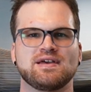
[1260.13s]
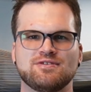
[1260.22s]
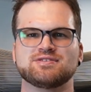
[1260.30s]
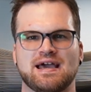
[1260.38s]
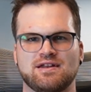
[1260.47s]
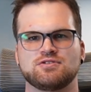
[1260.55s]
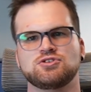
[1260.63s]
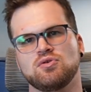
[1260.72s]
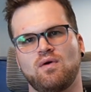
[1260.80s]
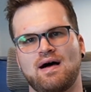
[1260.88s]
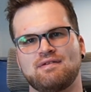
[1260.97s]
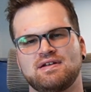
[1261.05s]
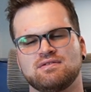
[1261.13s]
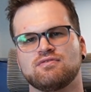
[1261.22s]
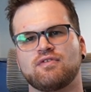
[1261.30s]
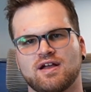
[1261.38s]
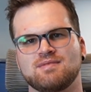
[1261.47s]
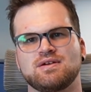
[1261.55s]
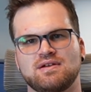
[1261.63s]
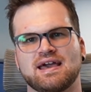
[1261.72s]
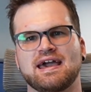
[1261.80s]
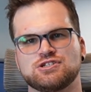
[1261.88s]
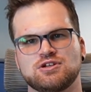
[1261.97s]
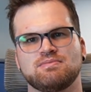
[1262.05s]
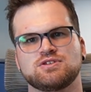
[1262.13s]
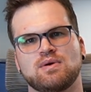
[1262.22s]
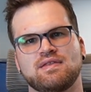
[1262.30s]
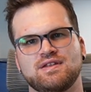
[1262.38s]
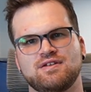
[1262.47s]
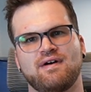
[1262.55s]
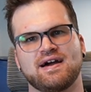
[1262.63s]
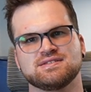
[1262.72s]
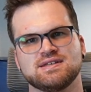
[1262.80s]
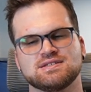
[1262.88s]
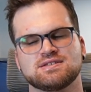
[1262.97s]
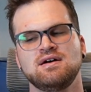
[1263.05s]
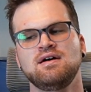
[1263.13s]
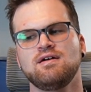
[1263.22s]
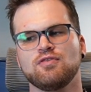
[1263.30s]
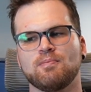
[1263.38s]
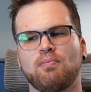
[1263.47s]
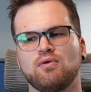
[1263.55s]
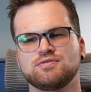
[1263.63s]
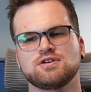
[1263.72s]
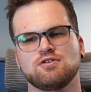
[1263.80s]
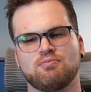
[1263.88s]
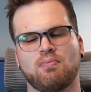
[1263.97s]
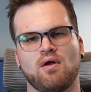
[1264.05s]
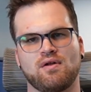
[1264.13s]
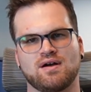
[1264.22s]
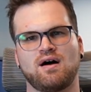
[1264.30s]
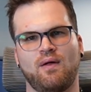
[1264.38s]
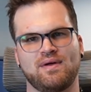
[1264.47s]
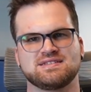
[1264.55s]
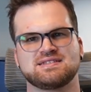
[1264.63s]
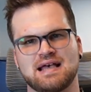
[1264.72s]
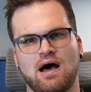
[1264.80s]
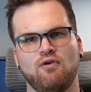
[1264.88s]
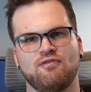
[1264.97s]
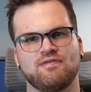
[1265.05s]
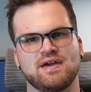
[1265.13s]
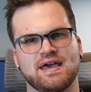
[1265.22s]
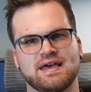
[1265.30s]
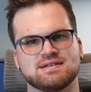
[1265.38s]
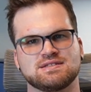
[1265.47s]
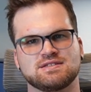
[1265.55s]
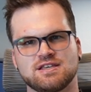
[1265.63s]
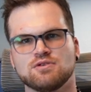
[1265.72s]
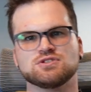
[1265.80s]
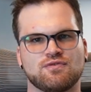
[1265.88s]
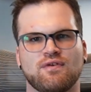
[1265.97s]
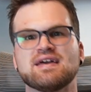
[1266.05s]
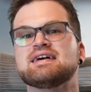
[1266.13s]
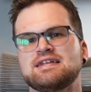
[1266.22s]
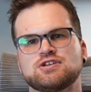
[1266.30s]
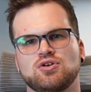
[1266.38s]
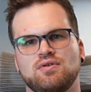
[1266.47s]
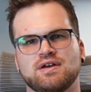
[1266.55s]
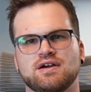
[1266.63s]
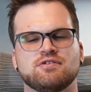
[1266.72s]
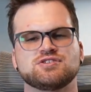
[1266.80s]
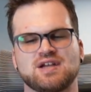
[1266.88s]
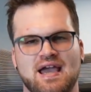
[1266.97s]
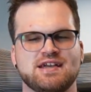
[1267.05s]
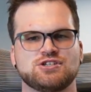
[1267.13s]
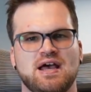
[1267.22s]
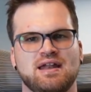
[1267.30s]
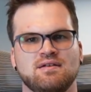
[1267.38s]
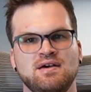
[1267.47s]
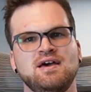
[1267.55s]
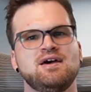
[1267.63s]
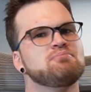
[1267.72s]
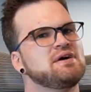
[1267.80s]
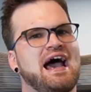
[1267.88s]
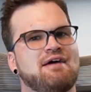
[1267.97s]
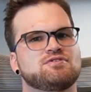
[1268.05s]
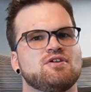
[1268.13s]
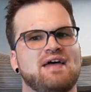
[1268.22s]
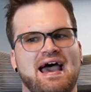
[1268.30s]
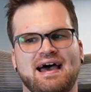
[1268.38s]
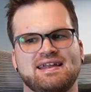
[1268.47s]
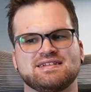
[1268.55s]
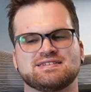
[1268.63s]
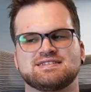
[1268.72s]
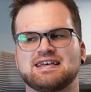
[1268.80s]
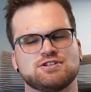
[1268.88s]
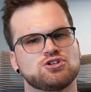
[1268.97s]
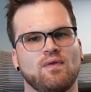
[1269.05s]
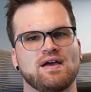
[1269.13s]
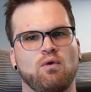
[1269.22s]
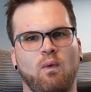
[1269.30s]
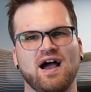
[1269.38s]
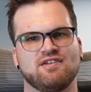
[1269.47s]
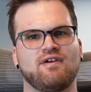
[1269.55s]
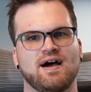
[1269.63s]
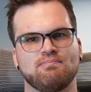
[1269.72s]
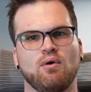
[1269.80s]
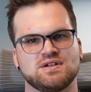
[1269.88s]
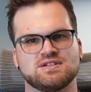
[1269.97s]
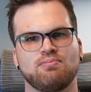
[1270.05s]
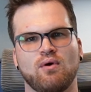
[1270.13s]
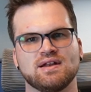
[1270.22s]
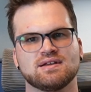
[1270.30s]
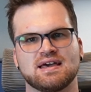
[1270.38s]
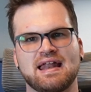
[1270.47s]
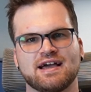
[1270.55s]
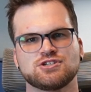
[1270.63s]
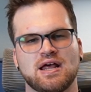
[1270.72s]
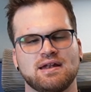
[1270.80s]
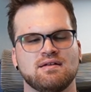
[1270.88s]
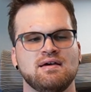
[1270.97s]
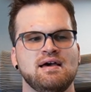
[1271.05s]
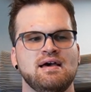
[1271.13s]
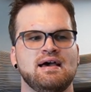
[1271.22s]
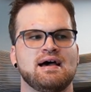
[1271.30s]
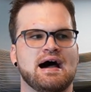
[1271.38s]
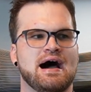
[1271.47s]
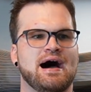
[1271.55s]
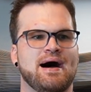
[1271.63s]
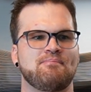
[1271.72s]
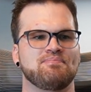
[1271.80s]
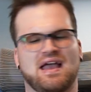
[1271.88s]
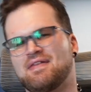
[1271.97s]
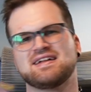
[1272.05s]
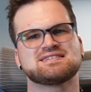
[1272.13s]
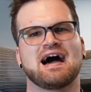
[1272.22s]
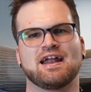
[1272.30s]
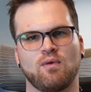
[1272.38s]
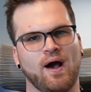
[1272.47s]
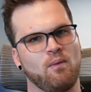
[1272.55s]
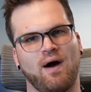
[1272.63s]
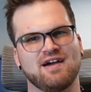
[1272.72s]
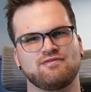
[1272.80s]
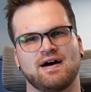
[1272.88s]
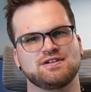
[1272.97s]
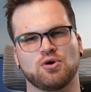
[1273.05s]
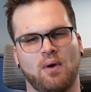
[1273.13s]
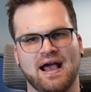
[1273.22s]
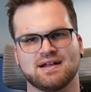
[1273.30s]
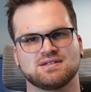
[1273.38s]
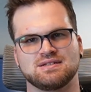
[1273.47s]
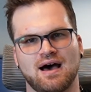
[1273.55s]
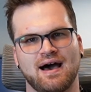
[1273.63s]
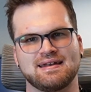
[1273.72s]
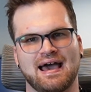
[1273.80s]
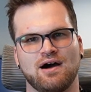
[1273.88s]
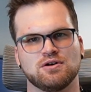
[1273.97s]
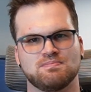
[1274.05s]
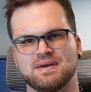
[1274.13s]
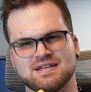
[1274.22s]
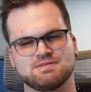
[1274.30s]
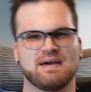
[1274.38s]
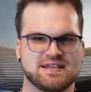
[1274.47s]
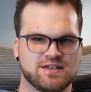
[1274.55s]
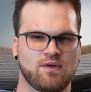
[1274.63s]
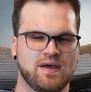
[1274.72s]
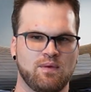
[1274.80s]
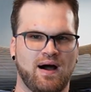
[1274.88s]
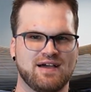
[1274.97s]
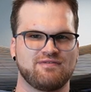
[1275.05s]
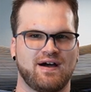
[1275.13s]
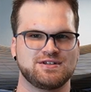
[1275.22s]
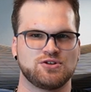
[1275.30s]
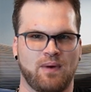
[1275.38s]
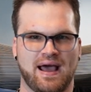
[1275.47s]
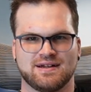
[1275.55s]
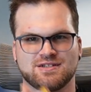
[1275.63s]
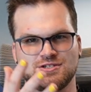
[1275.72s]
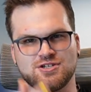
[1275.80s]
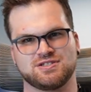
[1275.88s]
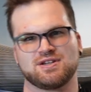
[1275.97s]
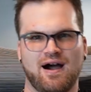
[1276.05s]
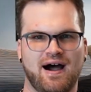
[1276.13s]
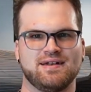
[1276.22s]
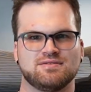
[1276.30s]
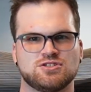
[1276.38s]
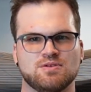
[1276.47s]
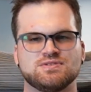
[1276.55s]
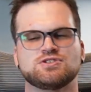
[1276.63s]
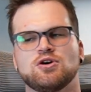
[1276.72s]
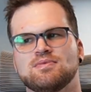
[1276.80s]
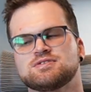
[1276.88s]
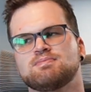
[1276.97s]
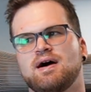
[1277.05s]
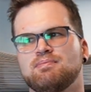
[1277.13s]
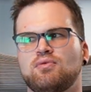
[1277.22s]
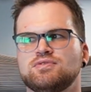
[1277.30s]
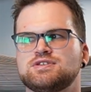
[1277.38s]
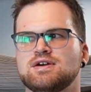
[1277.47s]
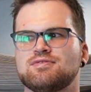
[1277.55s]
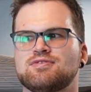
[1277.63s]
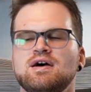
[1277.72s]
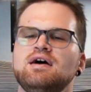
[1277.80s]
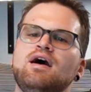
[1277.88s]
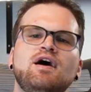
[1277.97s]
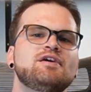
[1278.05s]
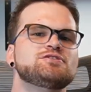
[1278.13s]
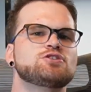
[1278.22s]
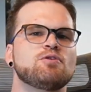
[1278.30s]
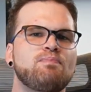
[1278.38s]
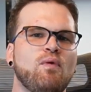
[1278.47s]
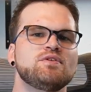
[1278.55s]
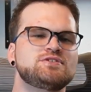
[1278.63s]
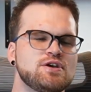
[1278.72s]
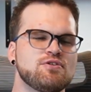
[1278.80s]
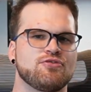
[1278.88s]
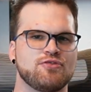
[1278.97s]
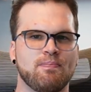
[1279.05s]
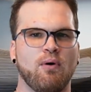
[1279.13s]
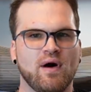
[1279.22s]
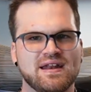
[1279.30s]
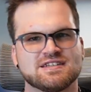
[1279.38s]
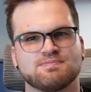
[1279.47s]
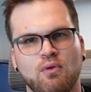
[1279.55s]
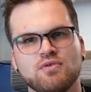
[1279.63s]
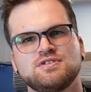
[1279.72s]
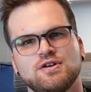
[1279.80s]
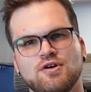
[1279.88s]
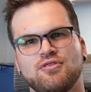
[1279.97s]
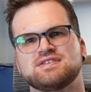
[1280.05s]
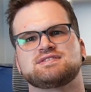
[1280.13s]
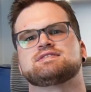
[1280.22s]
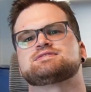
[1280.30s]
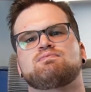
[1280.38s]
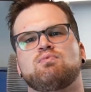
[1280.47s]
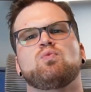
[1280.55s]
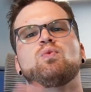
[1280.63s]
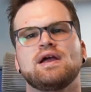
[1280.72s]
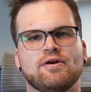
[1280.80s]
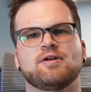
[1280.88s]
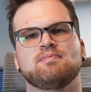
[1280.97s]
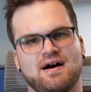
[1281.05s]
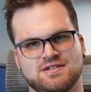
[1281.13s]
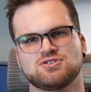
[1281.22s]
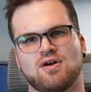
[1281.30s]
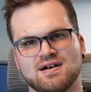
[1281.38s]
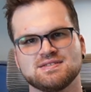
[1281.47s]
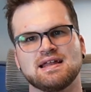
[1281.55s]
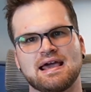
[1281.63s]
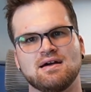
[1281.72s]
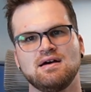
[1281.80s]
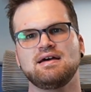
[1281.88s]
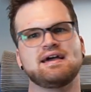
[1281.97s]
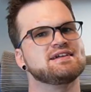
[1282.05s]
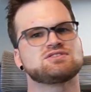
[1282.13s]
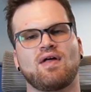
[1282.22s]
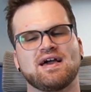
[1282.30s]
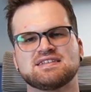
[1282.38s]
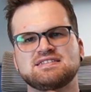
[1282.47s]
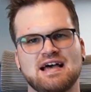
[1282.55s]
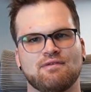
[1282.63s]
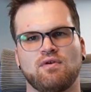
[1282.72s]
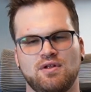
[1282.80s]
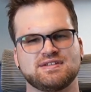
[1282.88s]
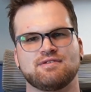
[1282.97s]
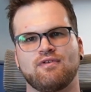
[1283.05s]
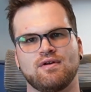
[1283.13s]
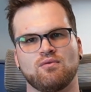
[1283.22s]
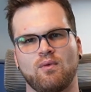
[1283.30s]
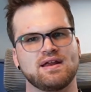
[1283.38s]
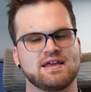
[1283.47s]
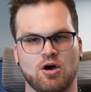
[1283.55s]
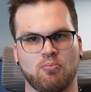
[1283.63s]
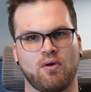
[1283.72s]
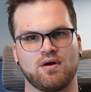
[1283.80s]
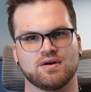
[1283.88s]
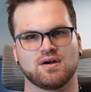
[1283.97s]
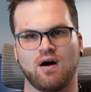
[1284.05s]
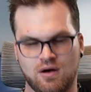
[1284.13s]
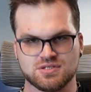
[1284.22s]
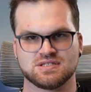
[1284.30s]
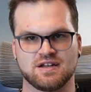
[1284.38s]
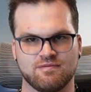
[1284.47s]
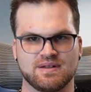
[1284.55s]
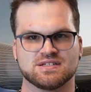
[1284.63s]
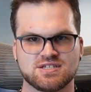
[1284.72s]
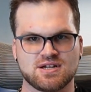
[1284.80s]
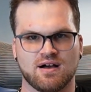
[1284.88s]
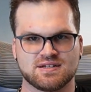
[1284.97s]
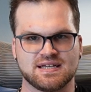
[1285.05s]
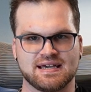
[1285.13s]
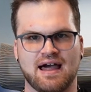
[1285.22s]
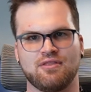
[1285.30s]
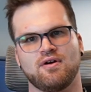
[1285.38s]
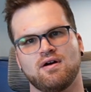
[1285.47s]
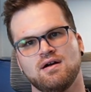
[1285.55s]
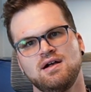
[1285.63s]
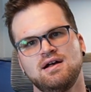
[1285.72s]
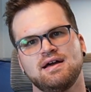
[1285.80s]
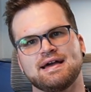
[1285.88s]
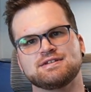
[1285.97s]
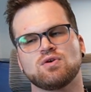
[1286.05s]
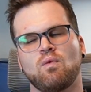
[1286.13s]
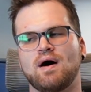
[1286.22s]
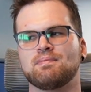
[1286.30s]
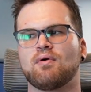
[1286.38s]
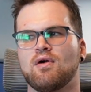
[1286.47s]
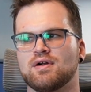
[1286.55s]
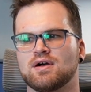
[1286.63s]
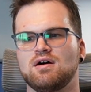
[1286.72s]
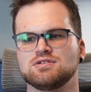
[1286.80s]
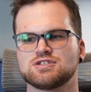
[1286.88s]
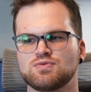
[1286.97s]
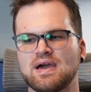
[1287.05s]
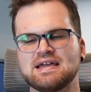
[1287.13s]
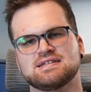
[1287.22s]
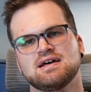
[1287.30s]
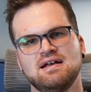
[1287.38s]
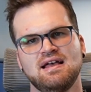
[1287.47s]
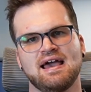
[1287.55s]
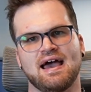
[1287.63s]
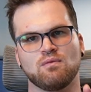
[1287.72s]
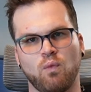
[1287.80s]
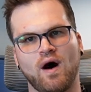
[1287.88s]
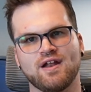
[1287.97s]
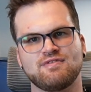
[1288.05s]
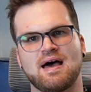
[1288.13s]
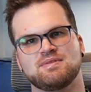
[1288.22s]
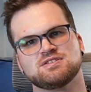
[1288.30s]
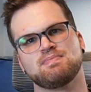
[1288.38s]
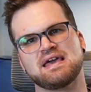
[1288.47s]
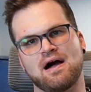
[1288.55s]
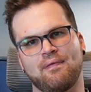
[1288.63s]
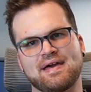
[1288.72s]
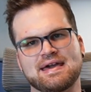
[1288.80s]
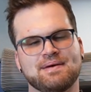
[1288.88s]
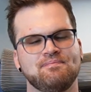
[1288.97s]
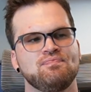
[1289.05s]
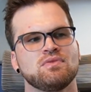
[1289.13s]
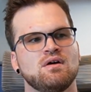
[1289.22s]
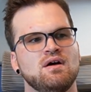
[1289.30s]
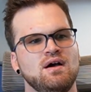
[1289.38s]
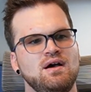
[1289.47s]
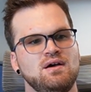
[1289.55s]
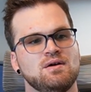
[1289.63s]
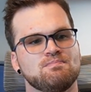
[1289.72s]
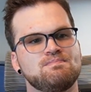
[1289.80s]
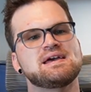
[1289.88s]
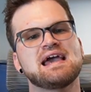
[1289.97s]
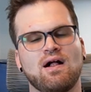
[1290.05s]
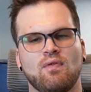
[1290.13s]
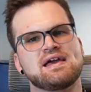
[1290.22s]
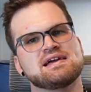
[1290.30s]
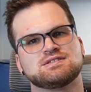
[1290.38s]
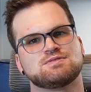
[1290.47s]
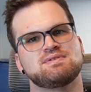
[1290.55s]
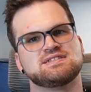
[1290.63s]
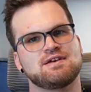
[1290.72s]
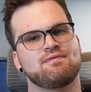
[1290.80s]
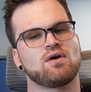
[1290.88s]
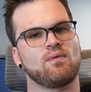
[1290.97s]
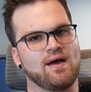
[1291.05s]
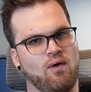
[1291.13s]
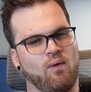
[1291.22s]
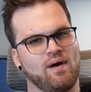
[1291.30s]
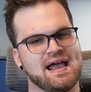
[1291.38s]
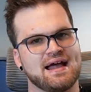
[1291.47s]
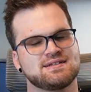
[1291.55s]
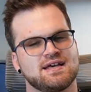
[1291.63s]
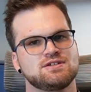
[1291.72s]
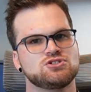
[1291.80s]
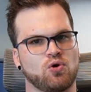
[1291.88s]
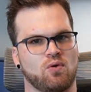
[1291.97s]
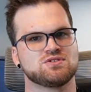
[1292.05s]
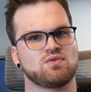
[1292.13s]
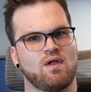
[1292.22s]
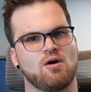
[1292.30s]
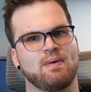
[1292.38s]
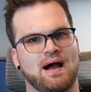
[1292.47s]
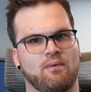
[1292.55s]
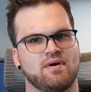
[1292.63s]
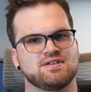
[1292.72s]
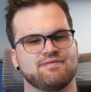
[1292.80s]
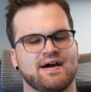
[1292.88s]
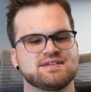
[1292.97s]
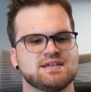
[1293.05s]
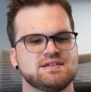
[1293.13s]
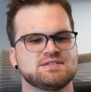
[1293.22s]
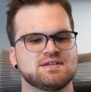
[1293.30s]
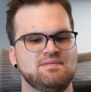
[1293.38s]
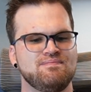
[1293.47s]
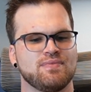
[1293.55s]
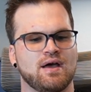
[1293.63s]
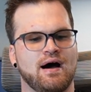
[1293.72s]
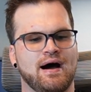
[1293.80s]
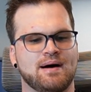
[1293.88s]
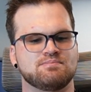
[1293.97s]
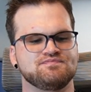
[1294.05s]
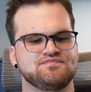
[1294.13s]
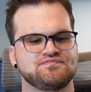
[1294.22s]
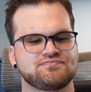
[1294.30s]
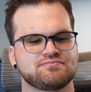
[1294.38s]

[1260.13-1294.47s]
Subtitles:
use 802.11 for communication between the devices. The Bluetooth protocol itself is used for the initial negotiation, but after that, it's essentially a Wi Fi point to point connection. And that's kind of why Wi Fi Direct died out, because basically Wi Fi Direct just got subsumed by Bluetooth. So, Bluetooth, the point is, Bluetooth is this weird monstrosity. It's like several different radio protocols that have been stuck together into one protocol suite, and one of them is BLE. BLE is specifically oriented towards low powered devices. Um,